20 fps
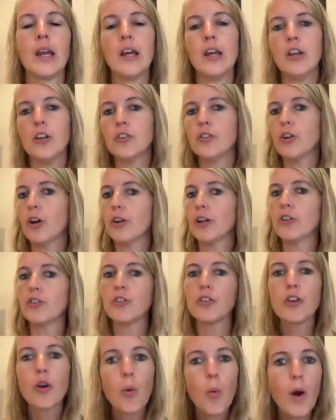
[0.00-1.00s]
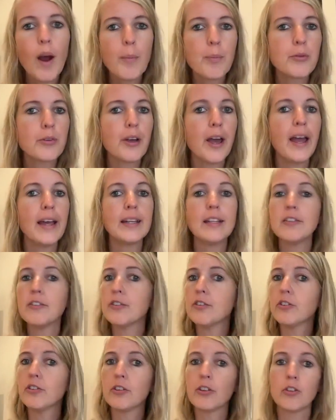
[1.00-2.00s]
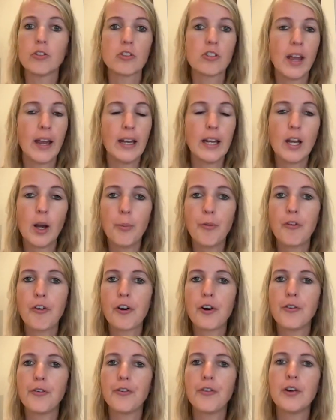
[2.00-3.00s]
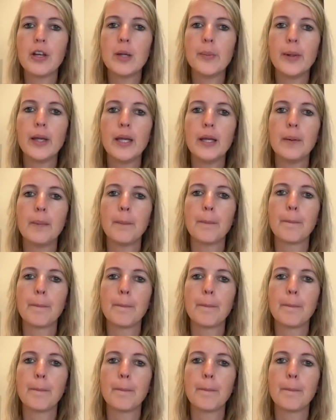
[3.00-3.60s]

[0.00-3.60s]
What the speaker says: So this is your website. This is signing up for a freebie.